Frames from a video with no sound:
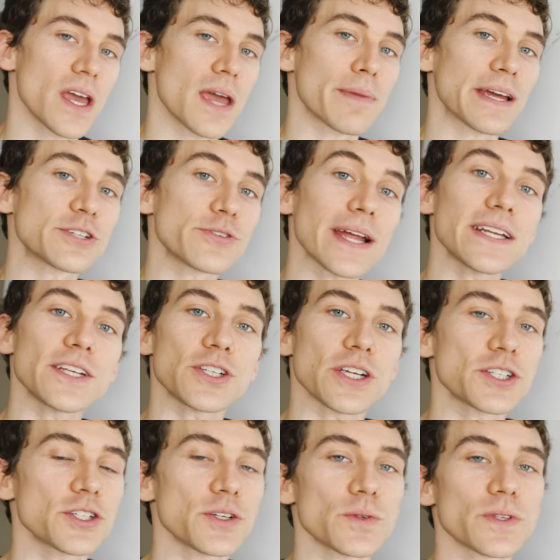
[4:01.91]
And by drainage
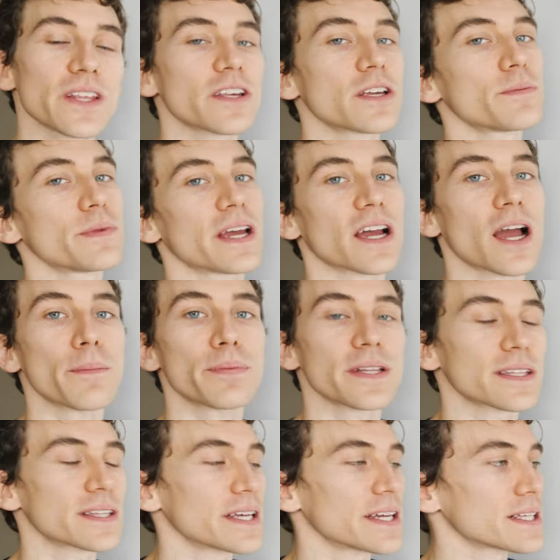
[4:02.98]
issues, this could be a couple
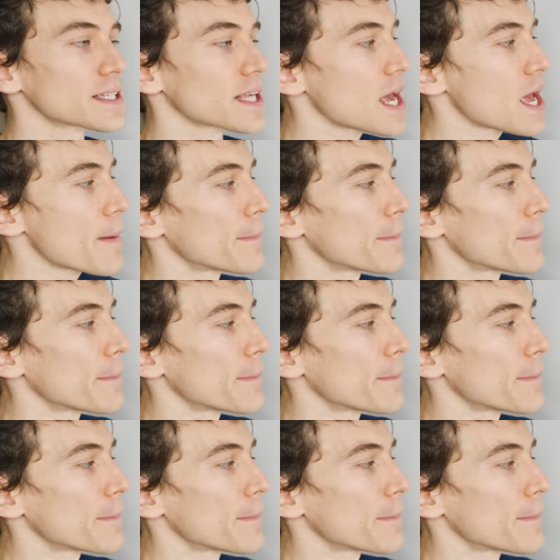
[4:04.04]
of things,